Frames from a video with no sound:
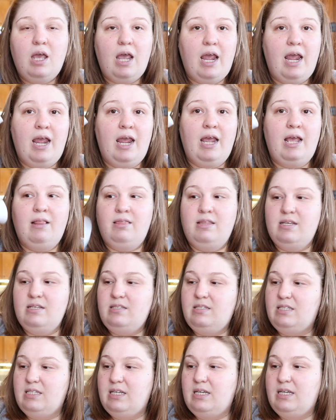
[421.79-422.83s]
And
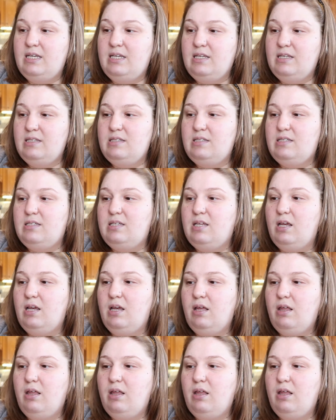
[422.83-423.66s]
this is